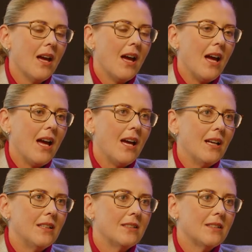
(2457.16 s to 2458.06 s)

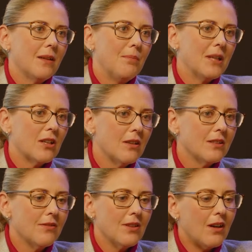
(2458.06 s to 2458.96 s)
And because
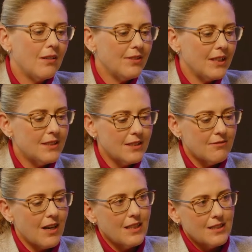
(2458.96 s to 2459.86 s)
of the whole vested
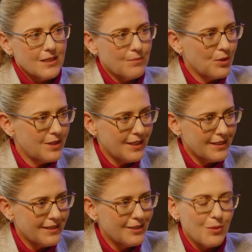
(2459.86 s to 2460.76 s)
rights and
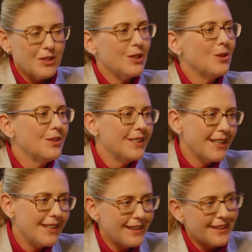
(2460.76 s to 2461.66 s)
protected, no one's losing
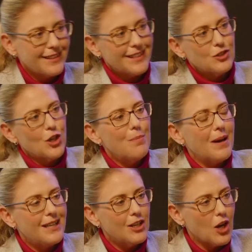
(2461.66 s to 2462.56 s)
anything. There's no
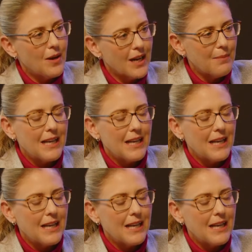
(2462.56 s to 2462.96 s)
money going.